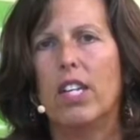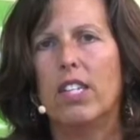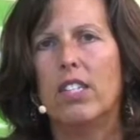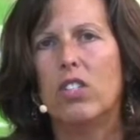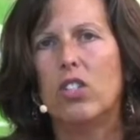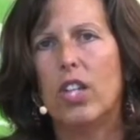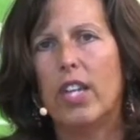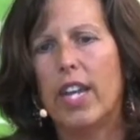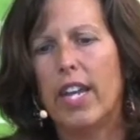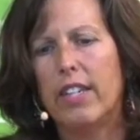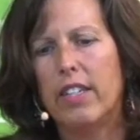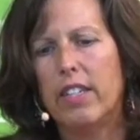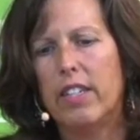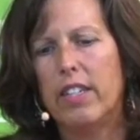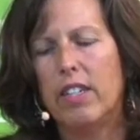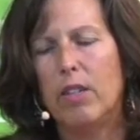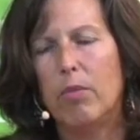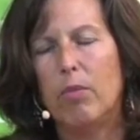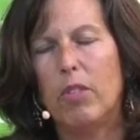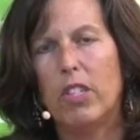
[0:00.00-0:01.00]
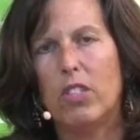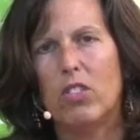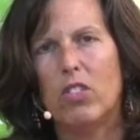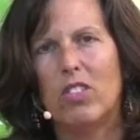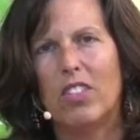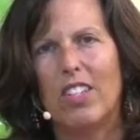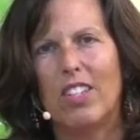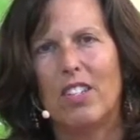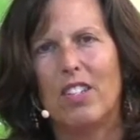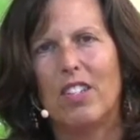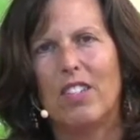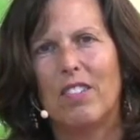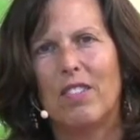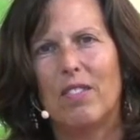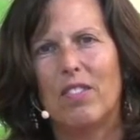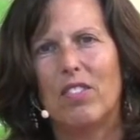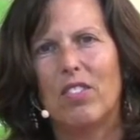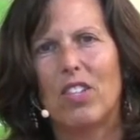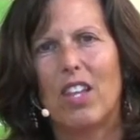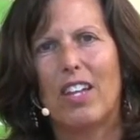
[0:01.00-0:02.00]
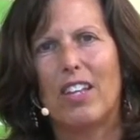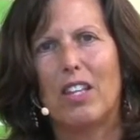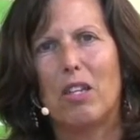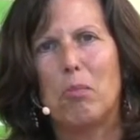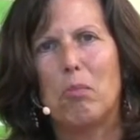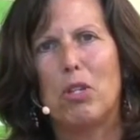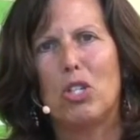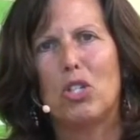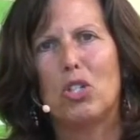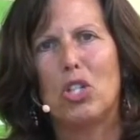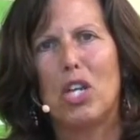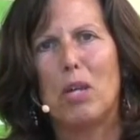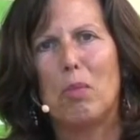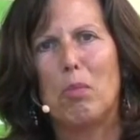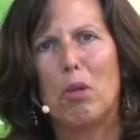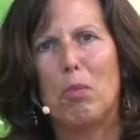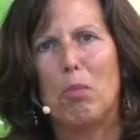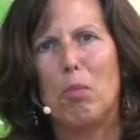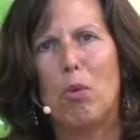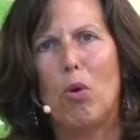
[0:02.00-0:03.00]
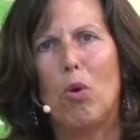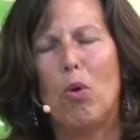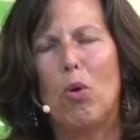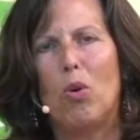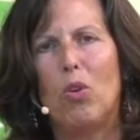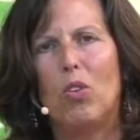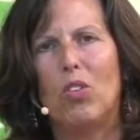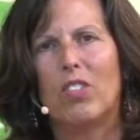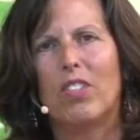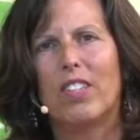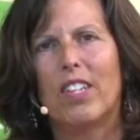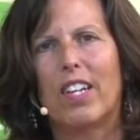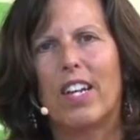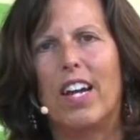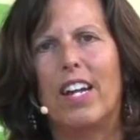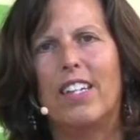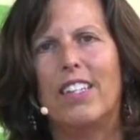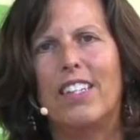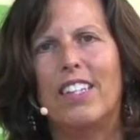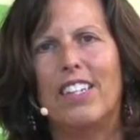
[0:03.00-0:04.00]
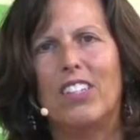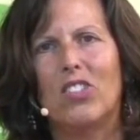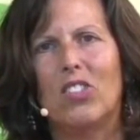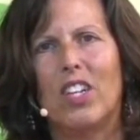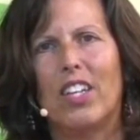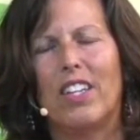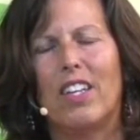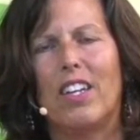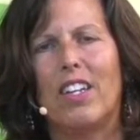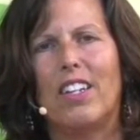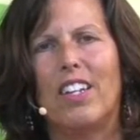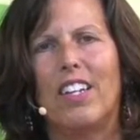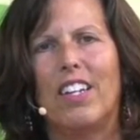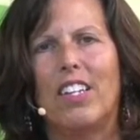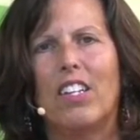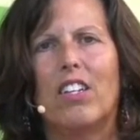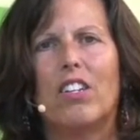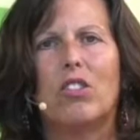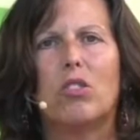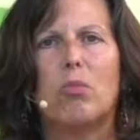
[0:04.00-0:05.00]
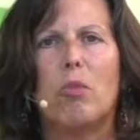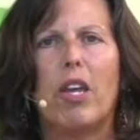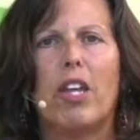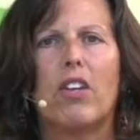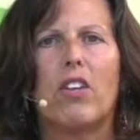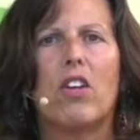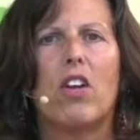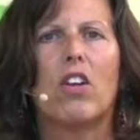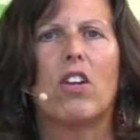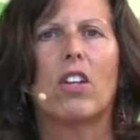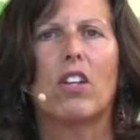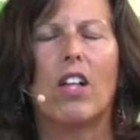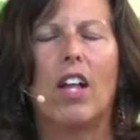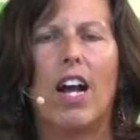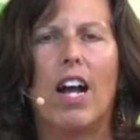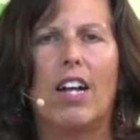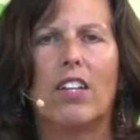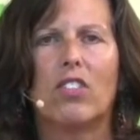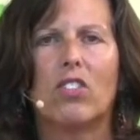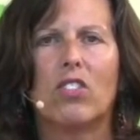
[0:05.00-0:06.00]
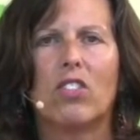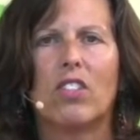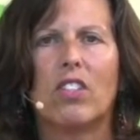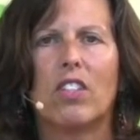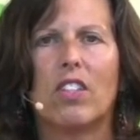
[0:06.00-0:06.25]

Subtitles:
And she handed him this slightly misshapen bowl, the kind he said that kids make in art class.